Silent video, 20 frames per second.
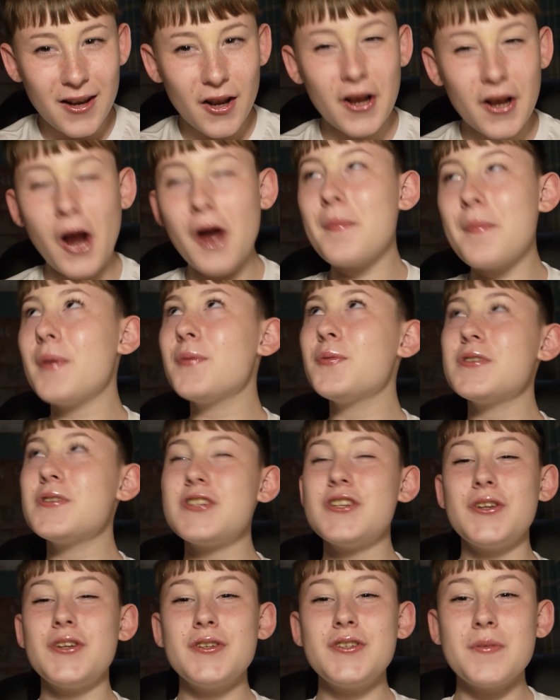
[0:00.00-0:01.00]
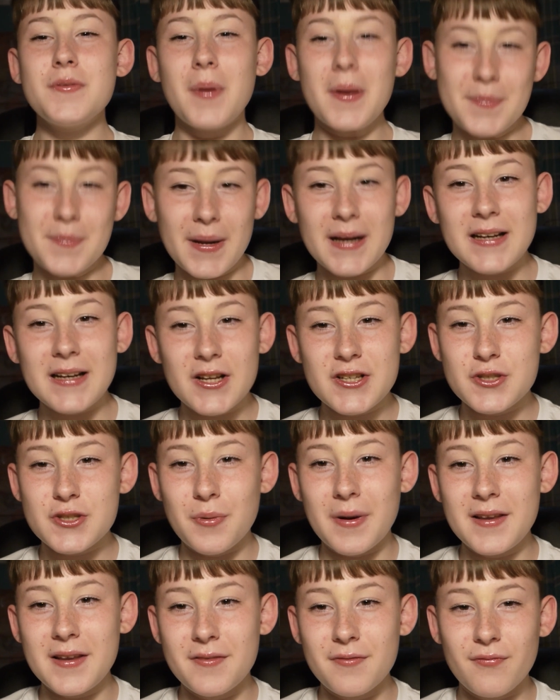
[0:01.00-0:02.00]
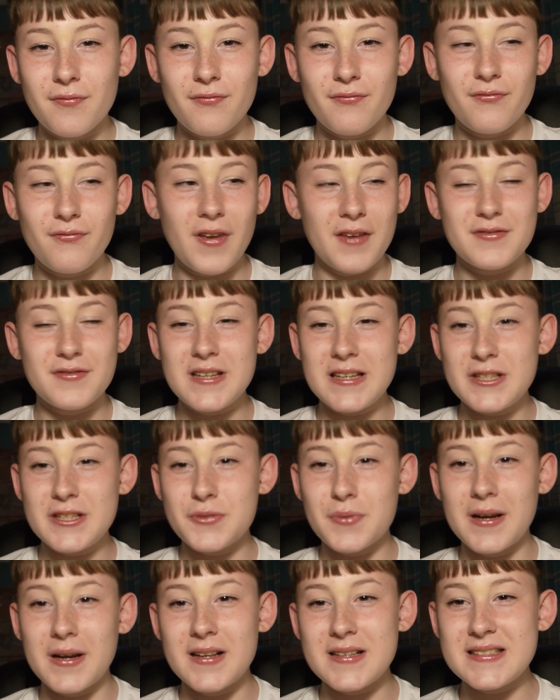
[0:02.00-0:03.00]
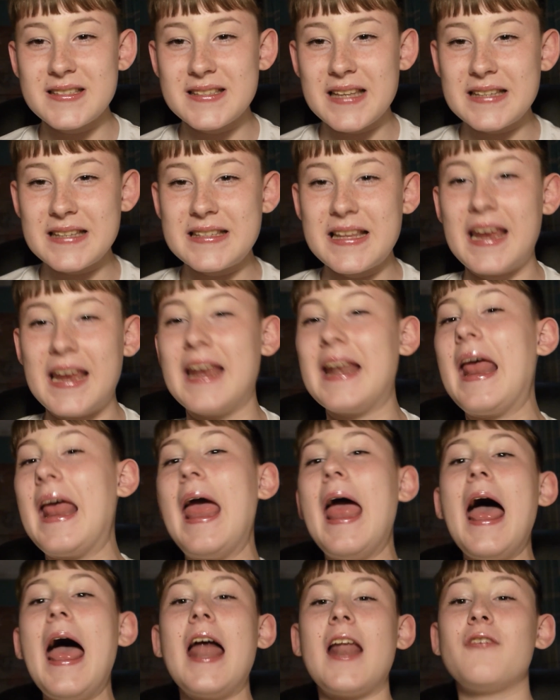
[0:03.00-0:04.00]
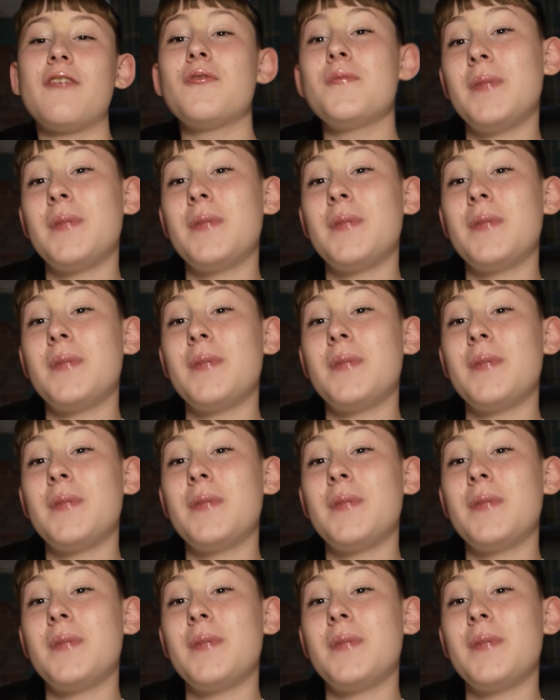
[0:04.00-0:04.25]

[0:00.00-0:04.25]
Like, I remember watching YouTube like back in like 2015 and 2016, and everyone would